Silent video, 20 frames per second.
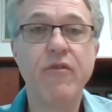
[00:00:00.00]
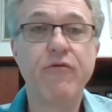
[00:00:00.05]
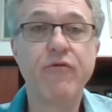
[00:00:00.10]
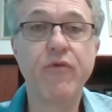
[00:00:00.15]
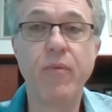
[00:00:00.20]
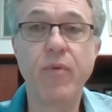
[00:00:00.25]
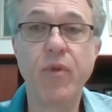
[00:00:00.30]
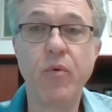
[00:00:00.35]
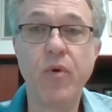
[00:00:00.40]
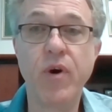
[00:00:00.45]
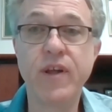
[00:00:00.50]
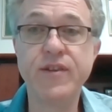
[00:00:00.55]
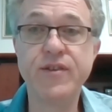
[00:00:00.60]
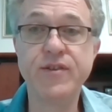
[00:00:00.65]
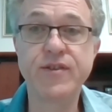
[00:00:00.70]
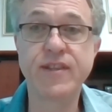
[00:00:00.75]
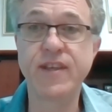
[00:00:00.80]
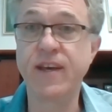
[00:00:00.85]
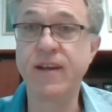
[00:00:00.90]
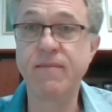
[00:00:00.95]
from the
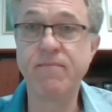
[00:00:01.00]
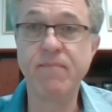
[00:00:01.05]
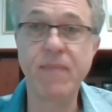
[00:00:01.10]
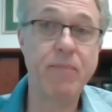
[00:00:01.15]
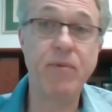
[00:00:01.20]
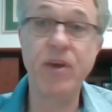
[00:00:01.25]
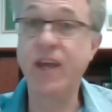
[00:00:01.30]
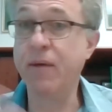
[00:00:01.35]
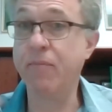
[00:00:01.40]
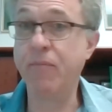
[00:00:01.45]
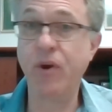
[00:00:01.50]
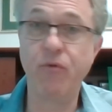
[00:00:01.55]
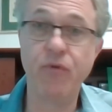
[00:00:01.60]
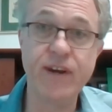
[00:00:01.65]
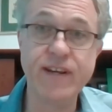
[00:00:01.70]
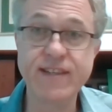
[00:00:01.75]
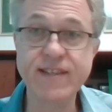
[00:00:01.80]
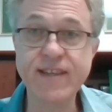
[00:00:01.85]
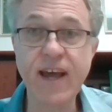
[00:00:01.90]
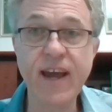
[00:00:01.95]
ones that maybe can be
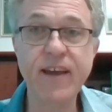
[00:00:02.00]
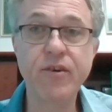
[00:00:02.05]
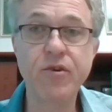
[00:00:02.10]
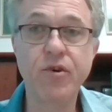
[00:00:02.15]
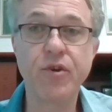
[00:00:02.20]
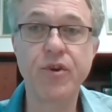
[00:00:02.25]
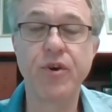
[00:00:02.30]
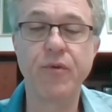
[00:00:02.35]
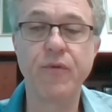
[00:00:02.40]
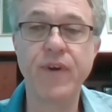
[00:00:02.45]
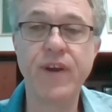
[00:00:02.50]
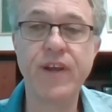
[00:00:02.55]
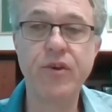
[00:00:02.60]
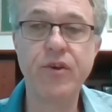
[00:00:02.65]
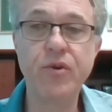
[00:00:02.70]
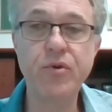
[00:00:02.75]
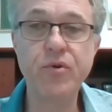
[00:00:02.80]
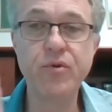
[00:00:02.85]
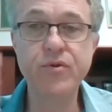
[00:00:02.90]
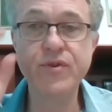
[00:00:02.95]
recycled or
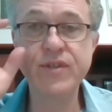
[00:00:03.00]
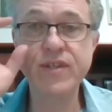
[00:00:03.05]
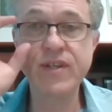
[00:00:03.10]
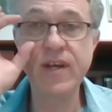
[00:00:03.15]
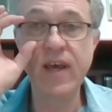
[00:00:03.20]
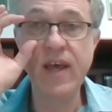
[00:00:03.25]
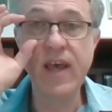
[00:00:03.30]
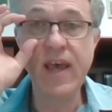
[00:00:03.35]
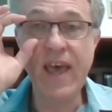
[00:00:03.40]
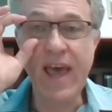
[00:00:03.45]
reused.